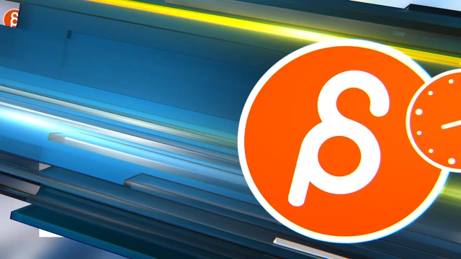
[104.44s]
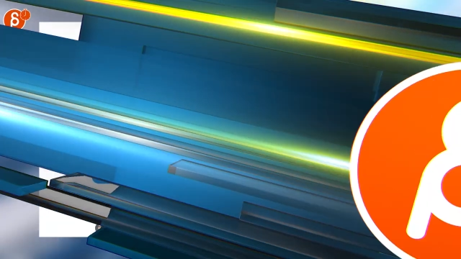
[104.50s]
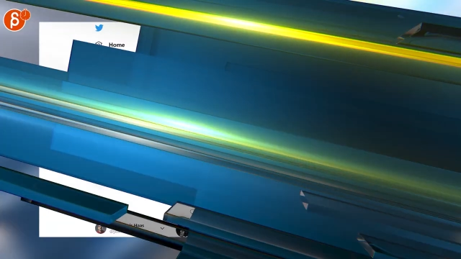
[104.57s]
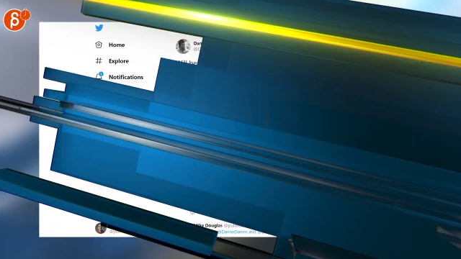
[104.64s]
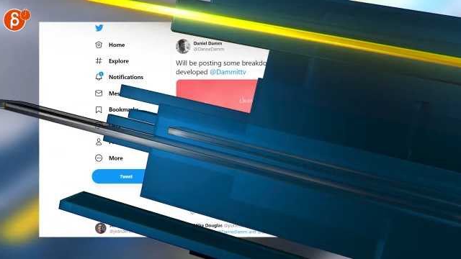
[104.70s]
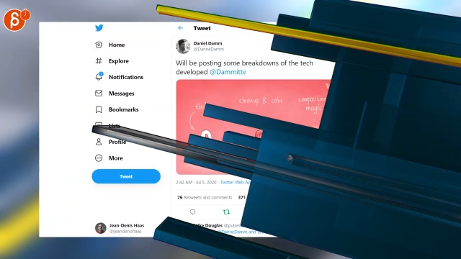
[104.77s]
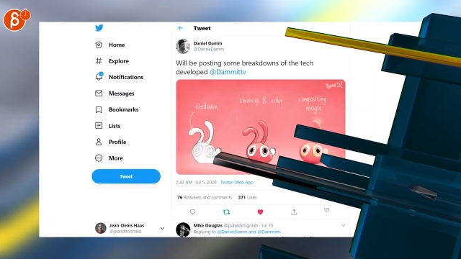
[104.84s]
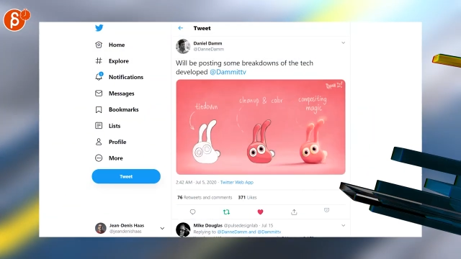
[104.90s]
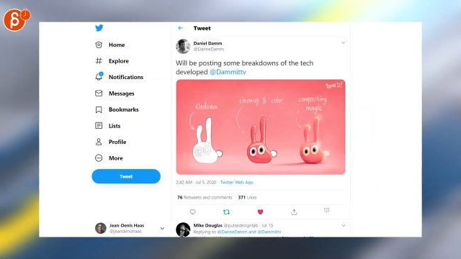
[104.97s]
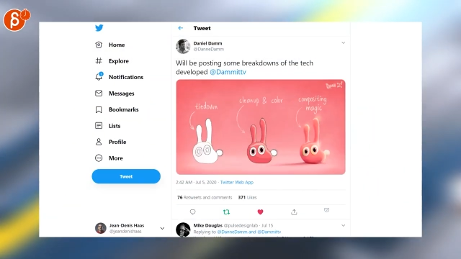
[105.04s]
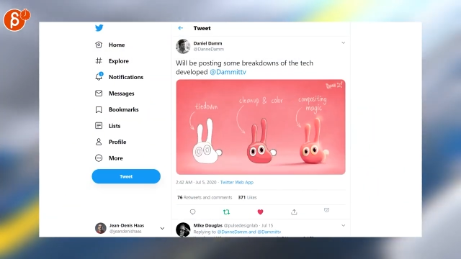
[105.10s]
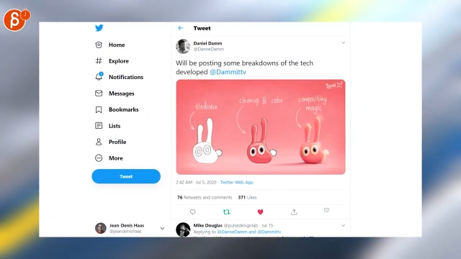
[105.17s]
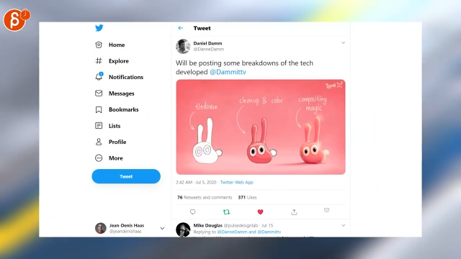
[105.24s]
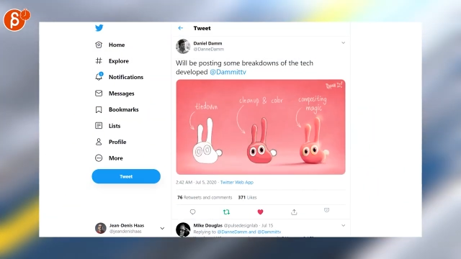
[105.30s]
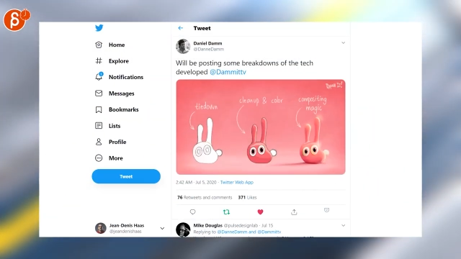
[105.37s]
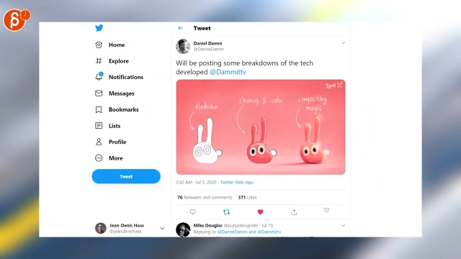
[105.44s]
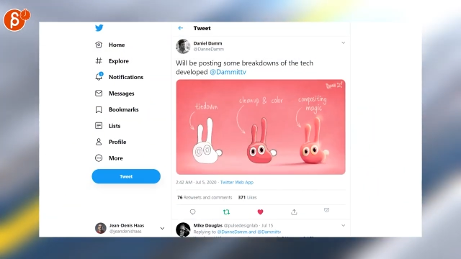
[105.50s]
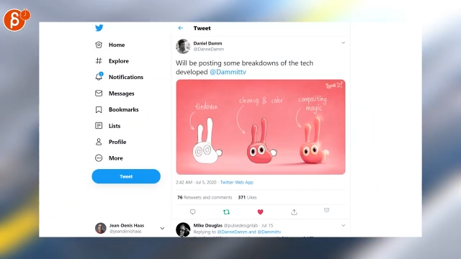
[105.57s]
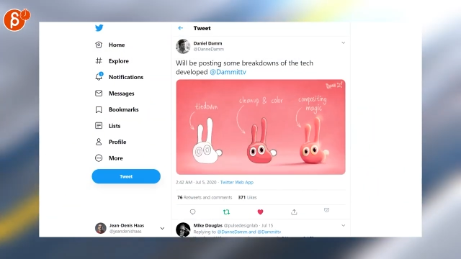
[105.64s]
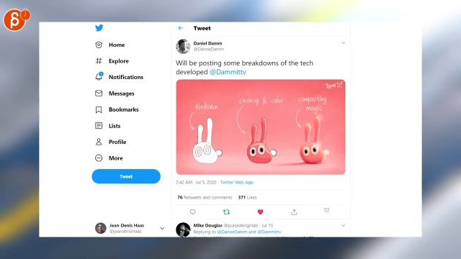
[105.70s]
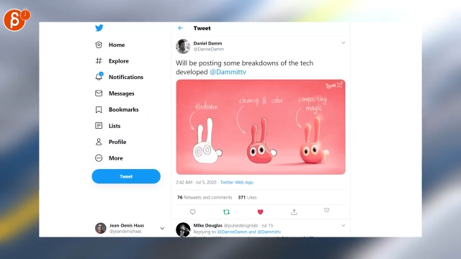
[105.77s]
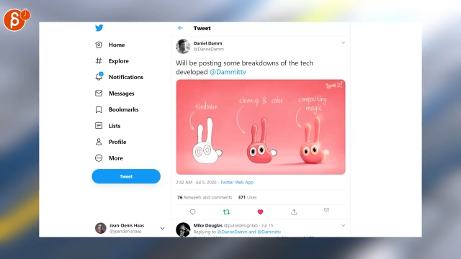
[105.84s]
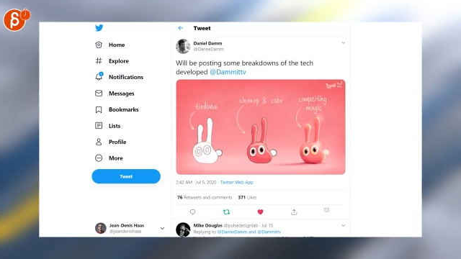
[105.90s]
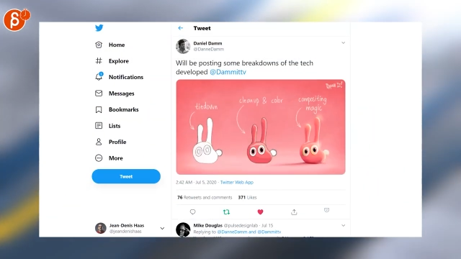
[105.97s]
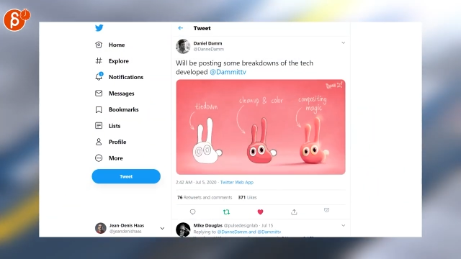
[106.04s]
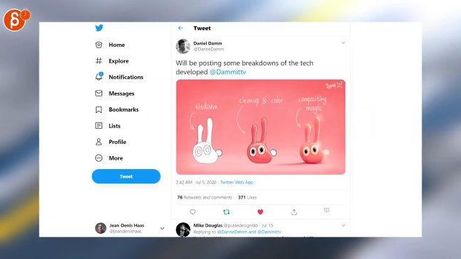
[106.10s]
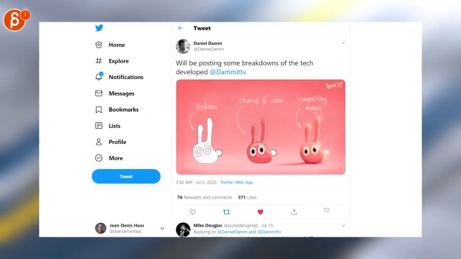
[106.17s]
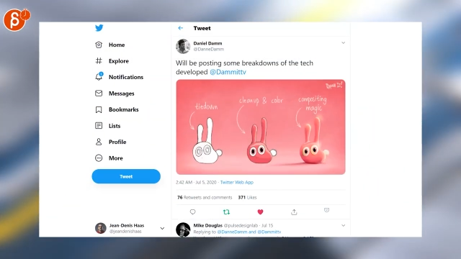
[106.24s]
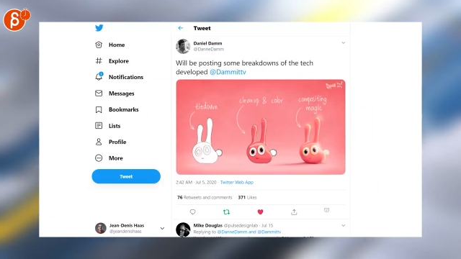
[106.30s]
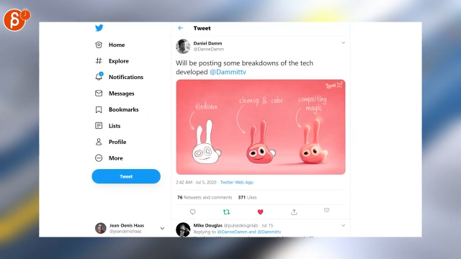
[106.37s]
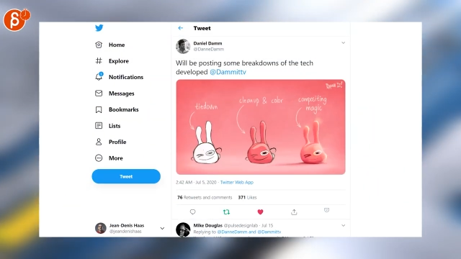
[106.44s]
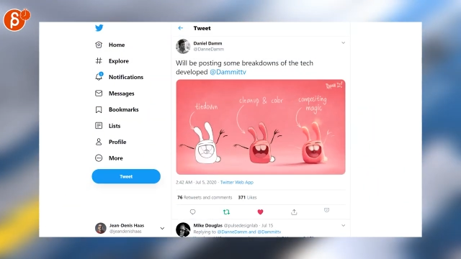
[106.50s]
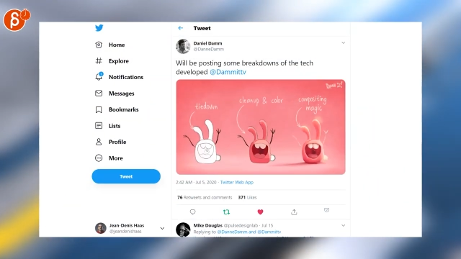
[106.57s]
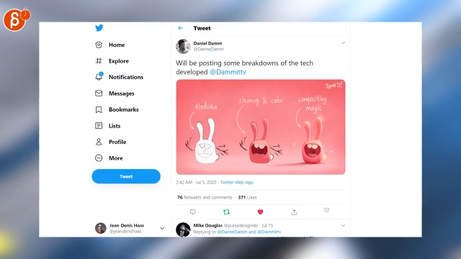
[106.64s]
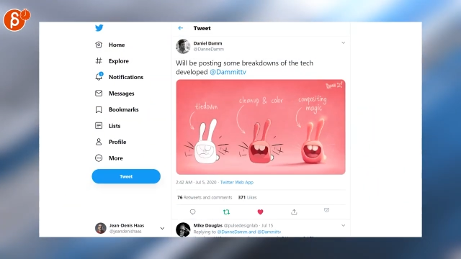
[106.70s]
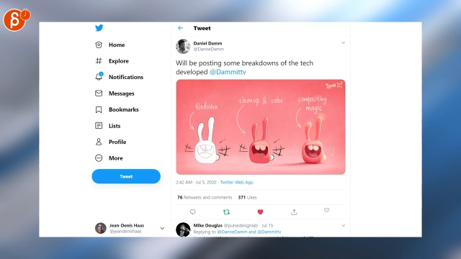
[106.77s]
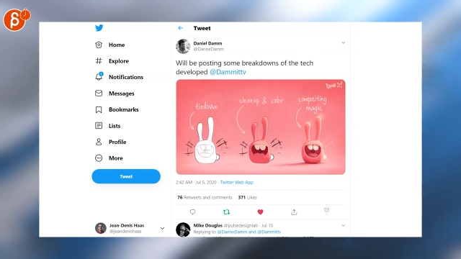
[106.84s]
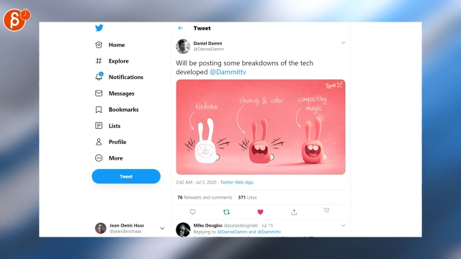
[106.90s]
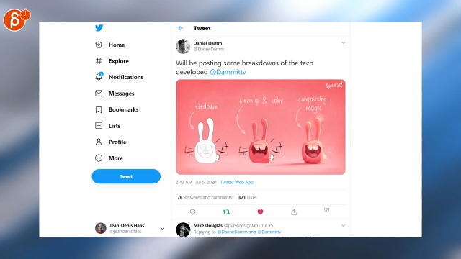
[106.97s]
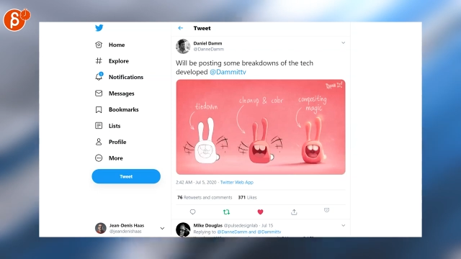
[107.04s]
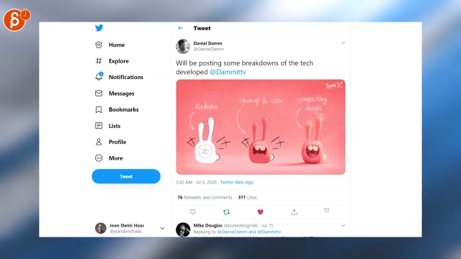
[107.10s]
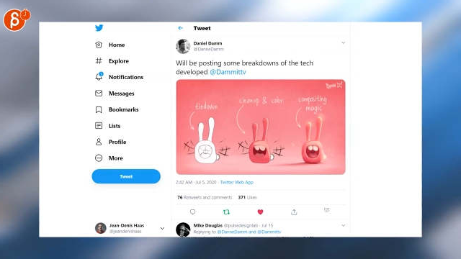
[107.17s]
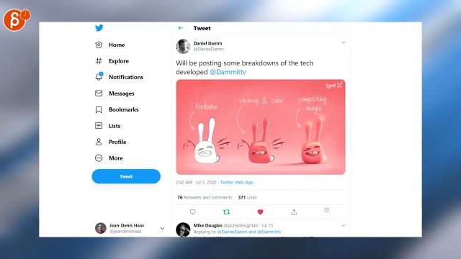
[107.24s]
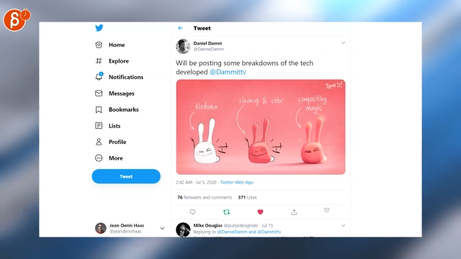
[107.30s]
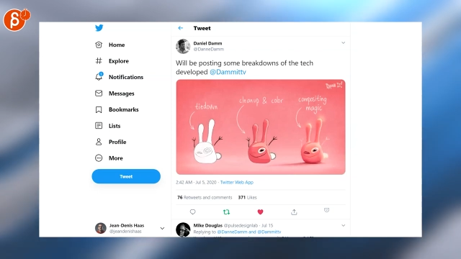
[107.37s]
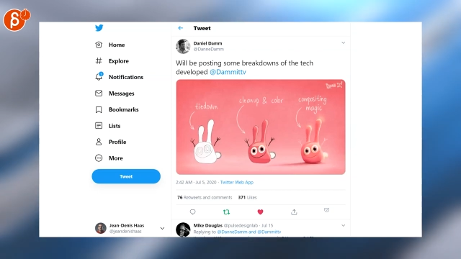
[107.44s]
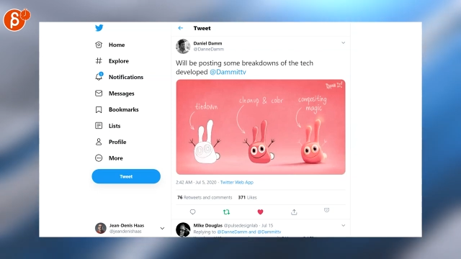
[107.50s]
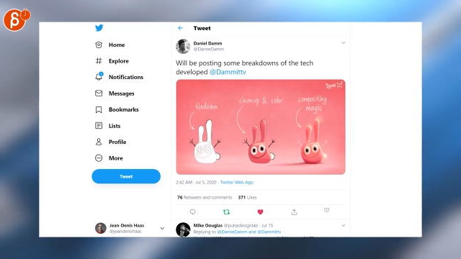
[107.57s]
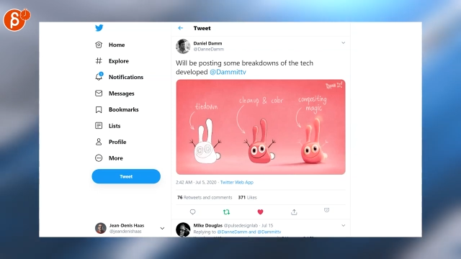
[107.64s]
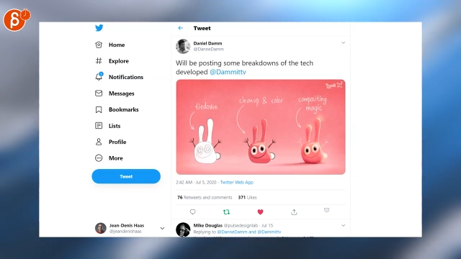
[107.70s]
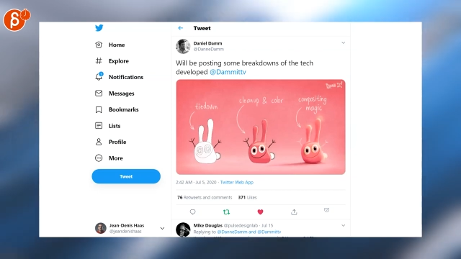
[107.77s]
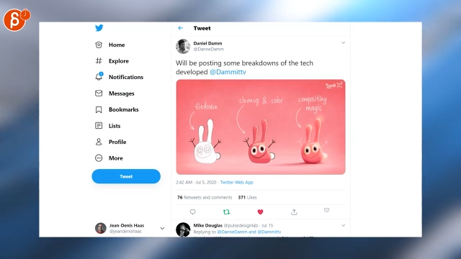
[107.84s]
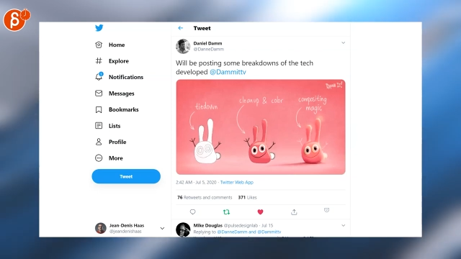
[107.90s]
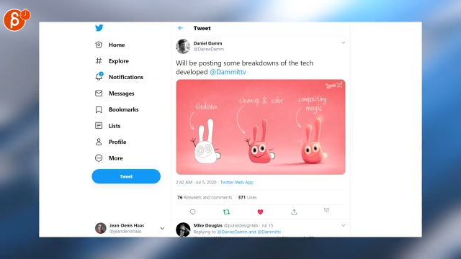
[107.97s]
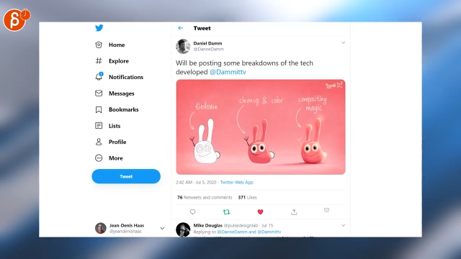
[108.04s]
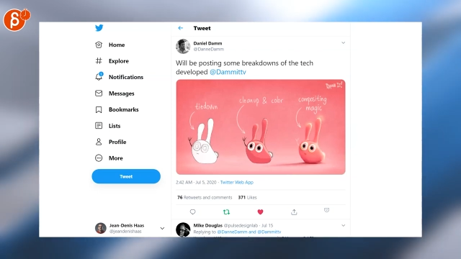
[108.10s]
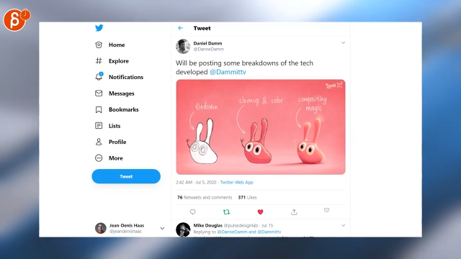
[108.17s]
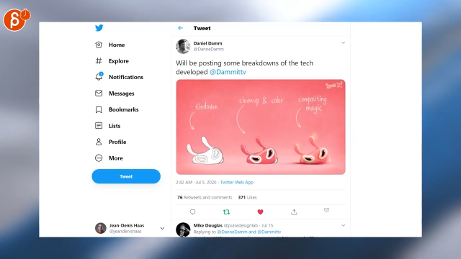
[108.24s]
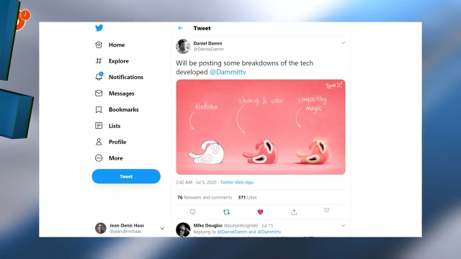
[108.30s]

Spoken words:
No face is visible, so there are no lips to read.